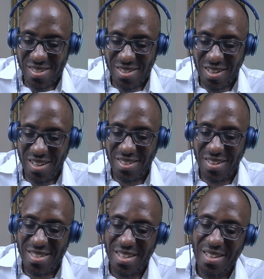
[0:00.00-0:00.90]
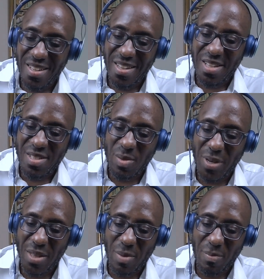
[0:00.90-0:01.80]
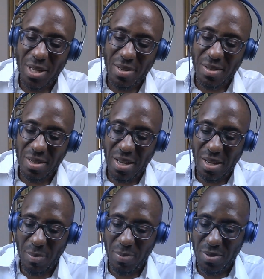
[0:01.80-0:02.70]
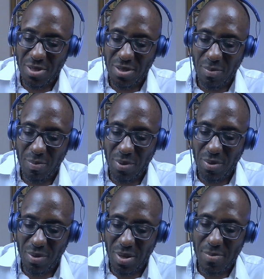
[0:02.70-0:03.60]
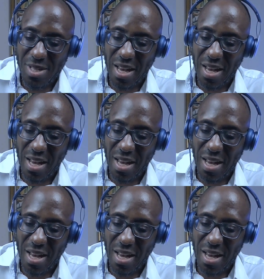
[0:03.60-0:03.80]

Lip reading: doctor attended naturopathic medical and acupuncture programs